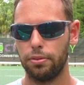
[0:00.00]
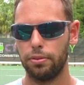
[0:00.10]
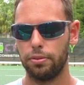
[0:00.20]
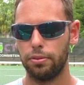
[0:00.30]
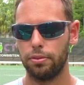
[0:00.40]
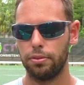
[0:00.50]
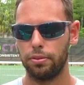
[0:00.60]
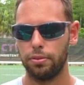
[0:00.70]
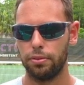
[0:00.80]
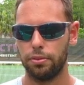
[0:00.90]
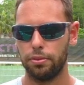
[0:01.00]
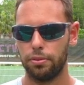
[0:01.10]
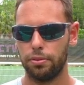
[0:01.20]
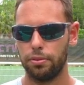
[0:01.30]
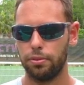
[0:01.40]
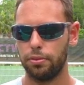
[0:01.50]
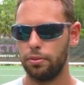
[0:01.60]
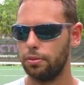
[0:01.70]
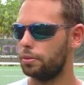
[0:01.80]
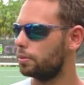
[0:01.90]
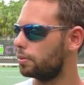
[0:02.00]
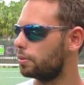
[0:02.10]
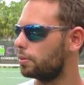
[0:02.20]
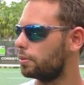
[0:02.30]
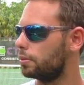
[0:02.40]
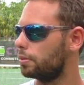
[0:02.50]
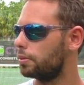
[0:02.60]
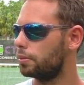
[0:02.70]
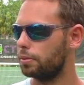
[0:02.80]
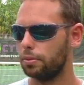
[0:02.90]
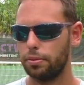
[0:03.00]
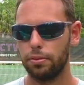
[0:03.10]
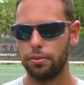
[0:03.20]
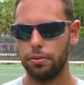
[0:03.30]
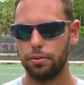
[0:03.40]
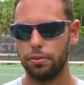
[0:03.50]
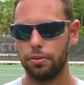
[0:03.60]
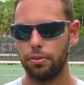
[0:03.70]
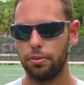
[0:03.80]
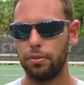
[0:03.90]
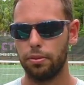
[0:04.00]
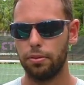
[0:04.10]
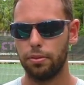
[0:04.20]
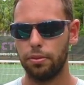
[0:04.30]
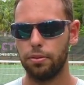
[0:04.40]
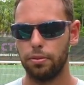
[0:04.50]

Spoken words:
(silent)